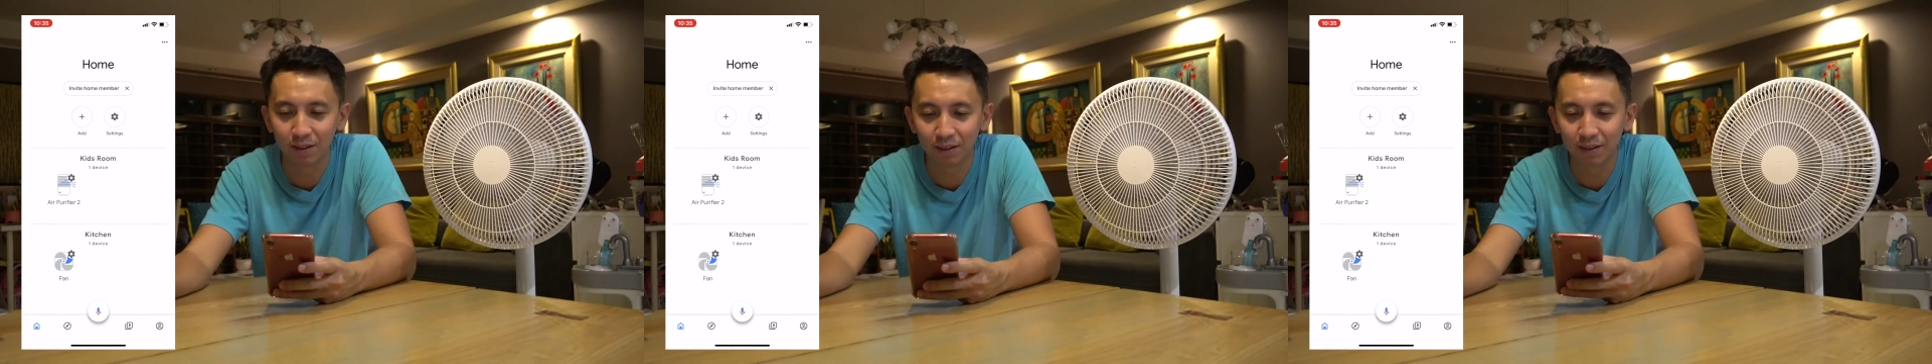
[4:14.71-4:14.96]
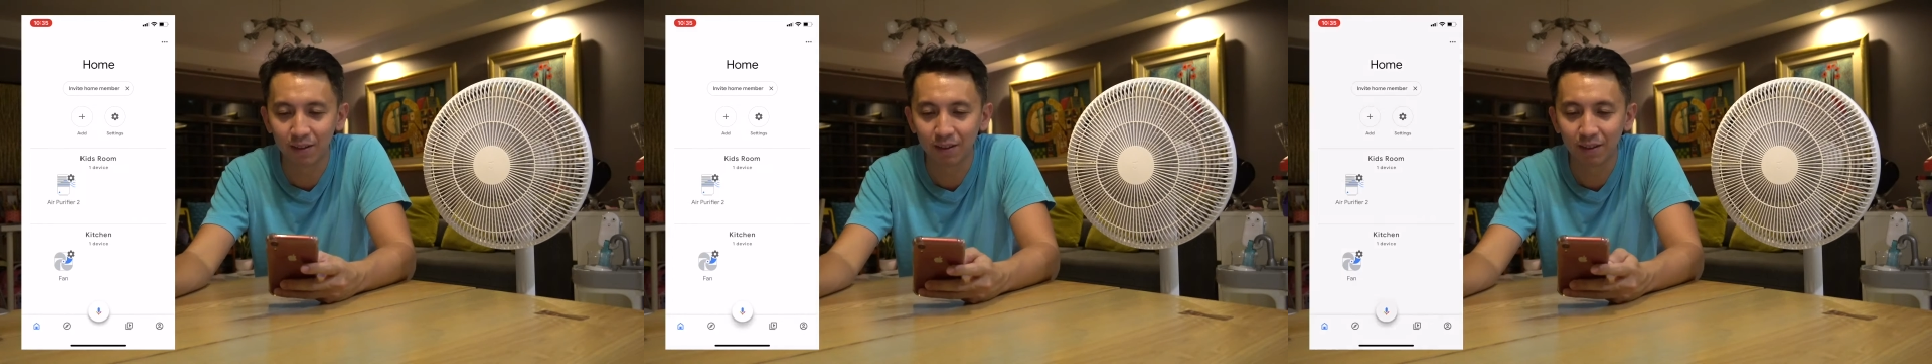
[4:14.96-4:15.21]

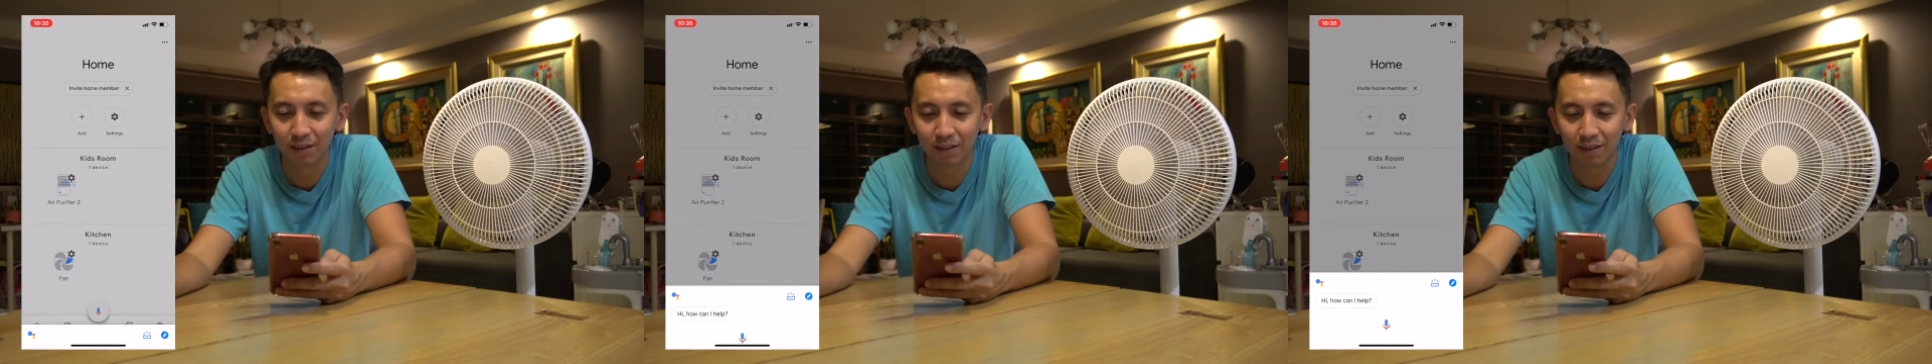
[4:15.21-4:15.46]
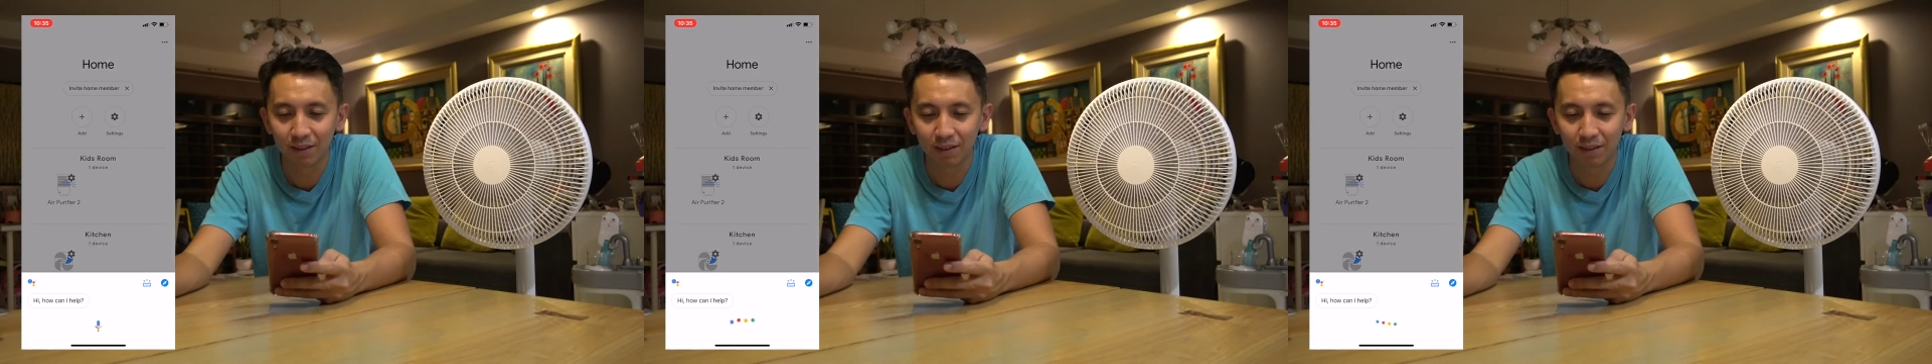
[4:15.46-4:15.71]
Okay.
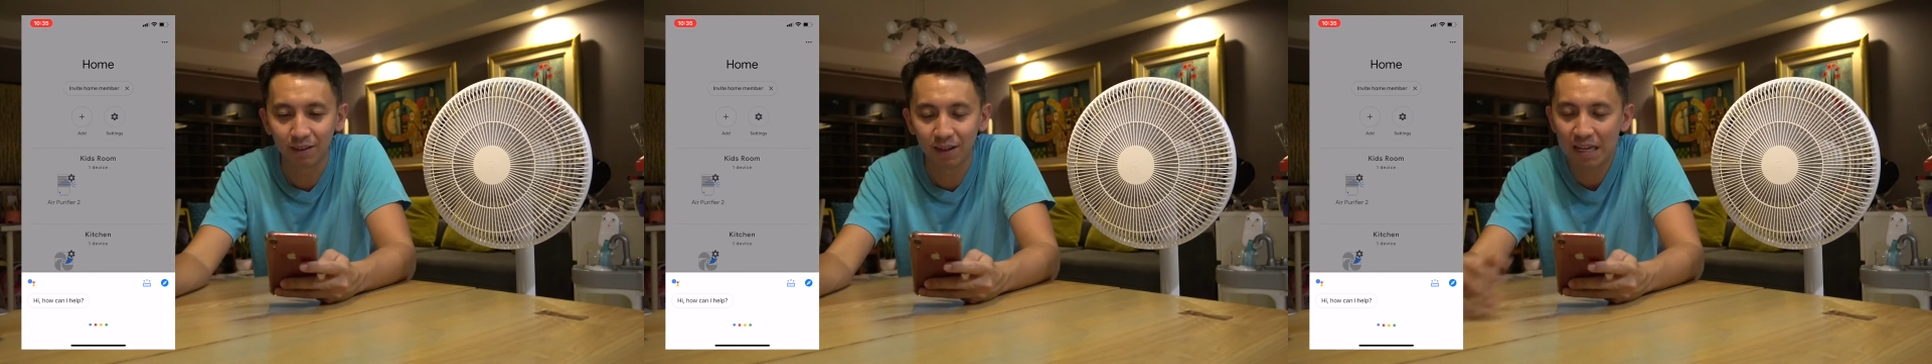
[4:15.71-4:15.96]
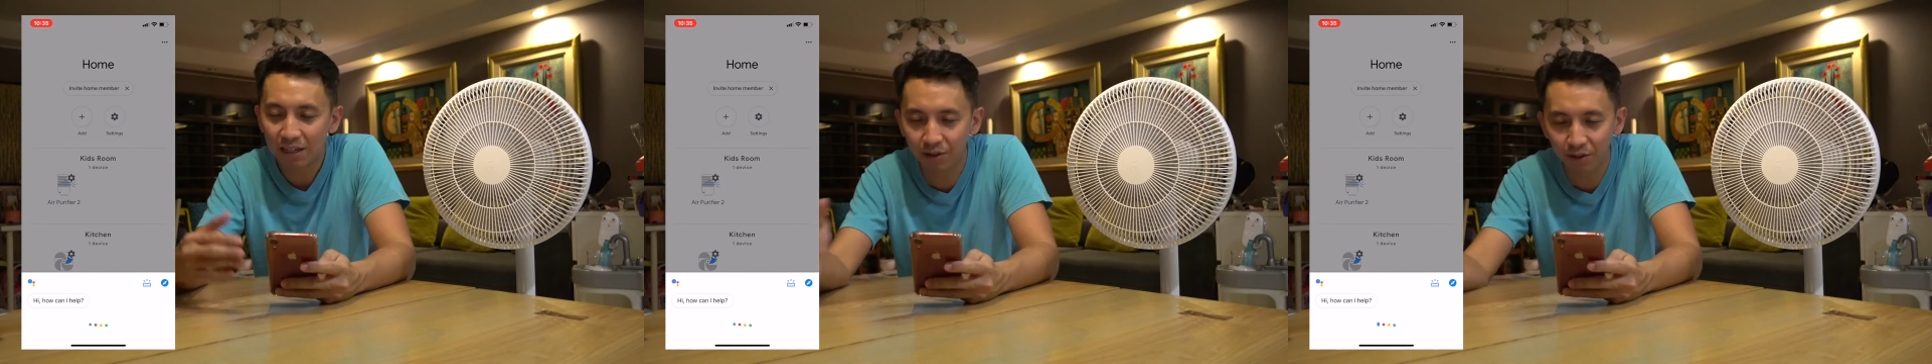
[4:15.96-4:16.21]

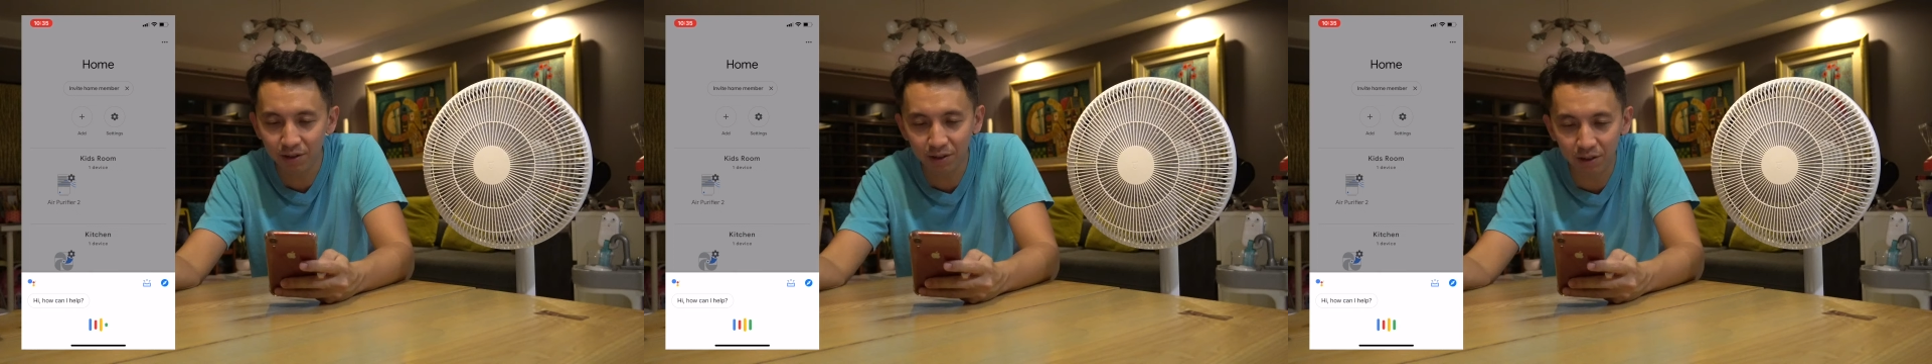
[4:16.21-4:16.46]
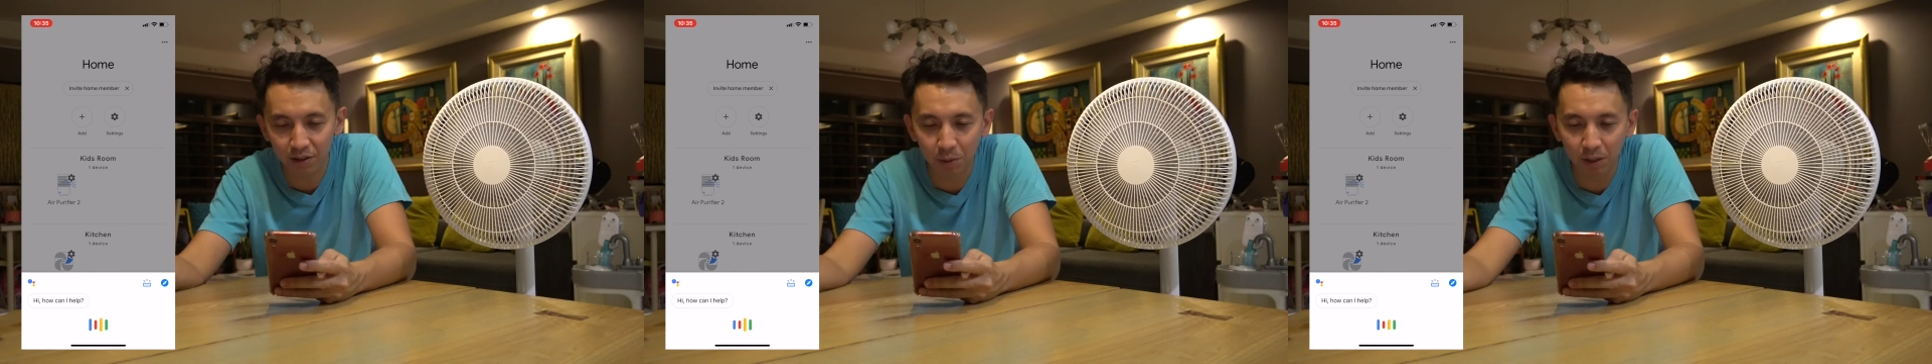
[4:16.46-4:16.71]
Increase
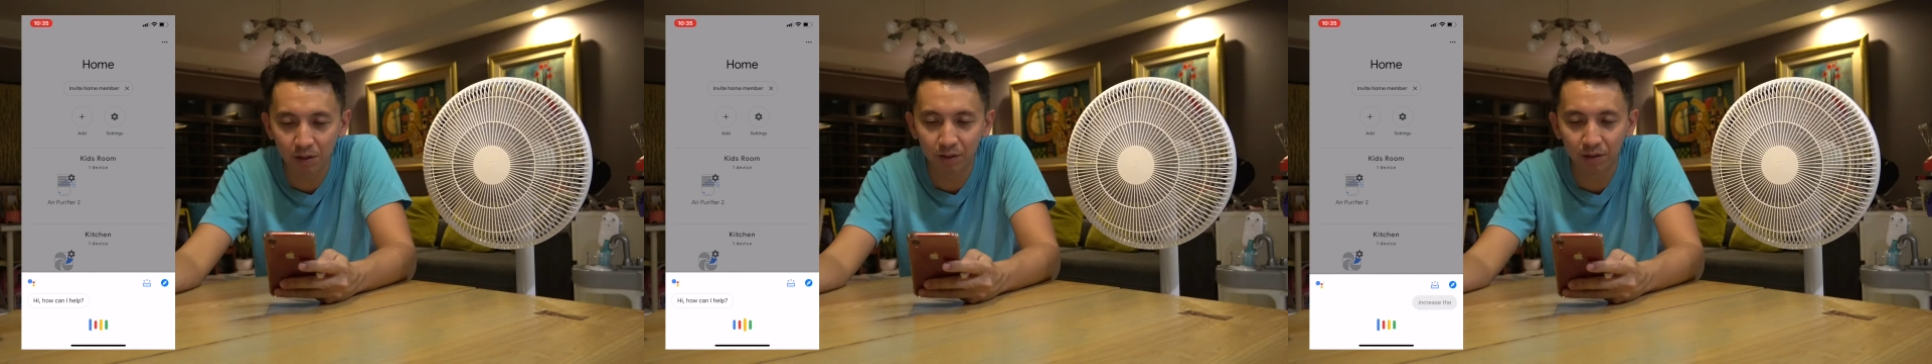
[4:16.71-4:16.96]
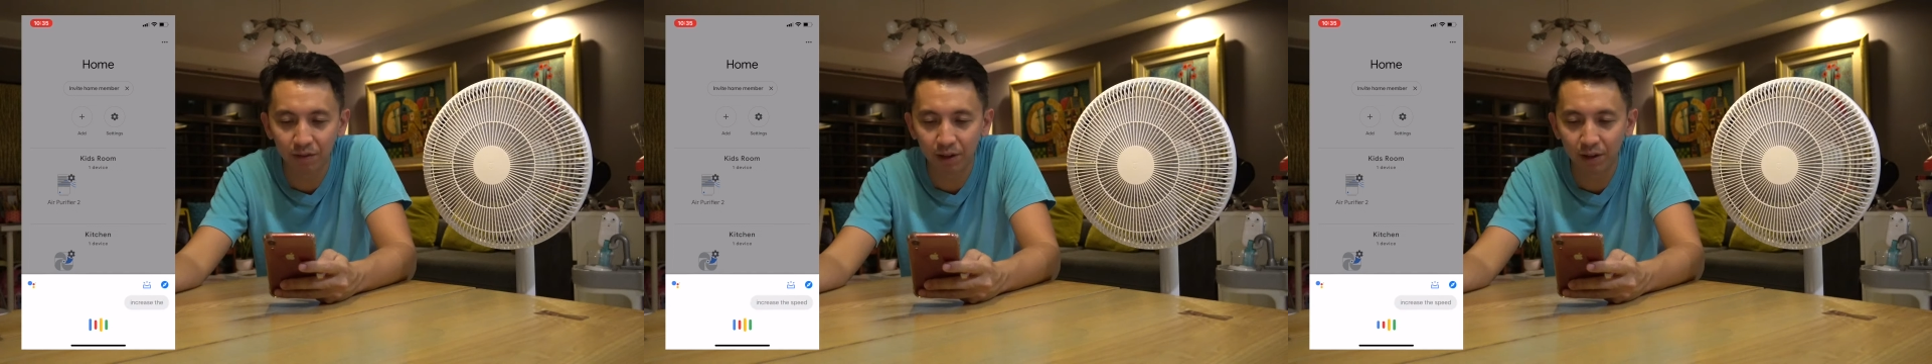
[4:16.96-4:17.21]
the speed of
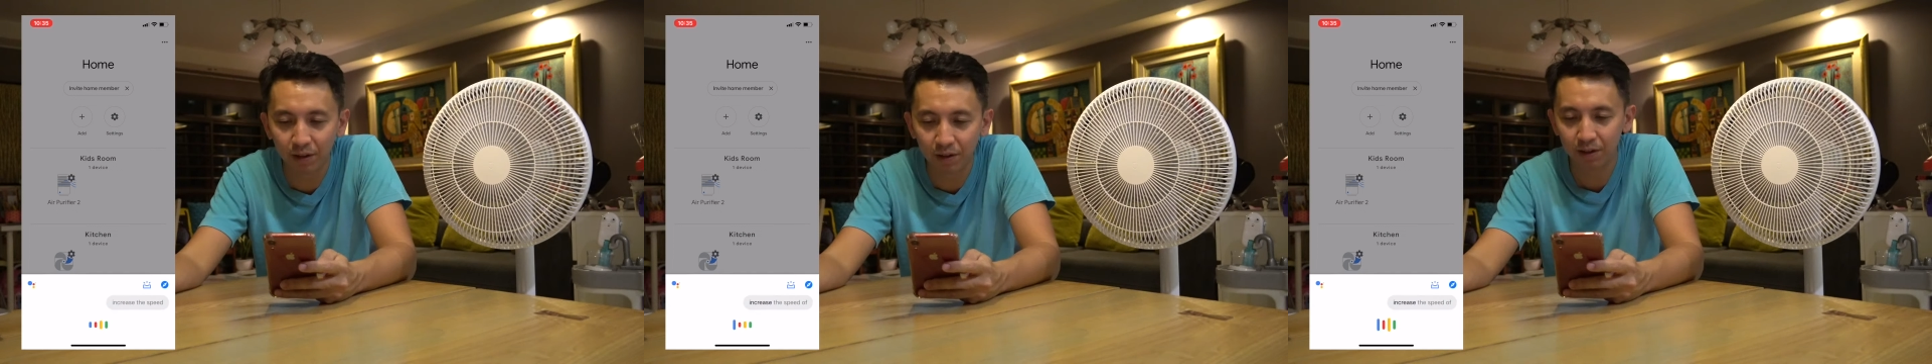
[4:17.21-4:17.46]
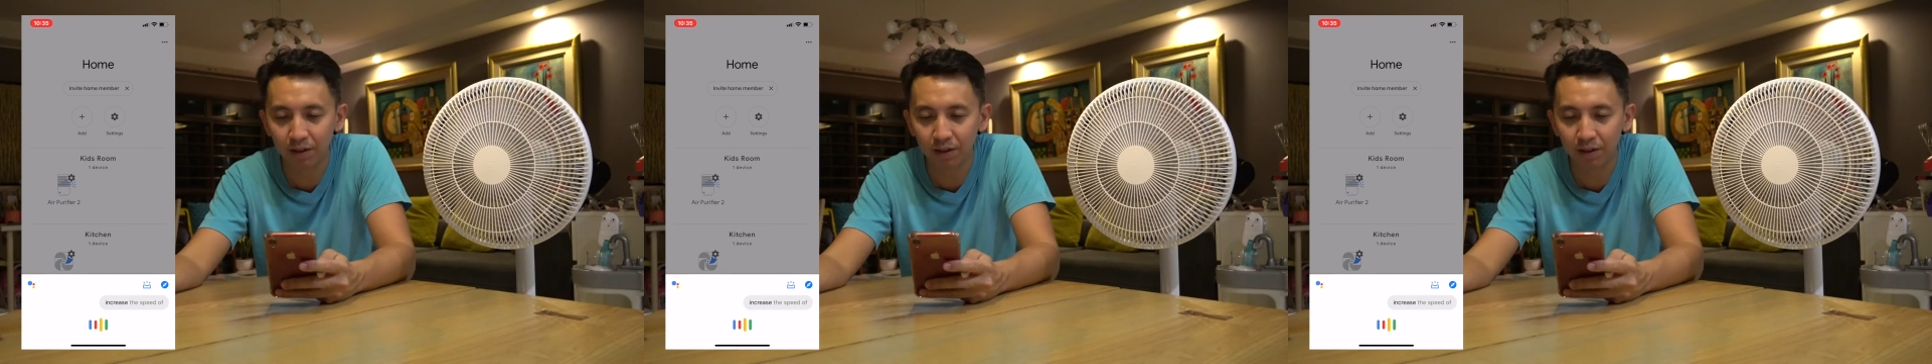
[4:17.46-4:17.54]
the fan.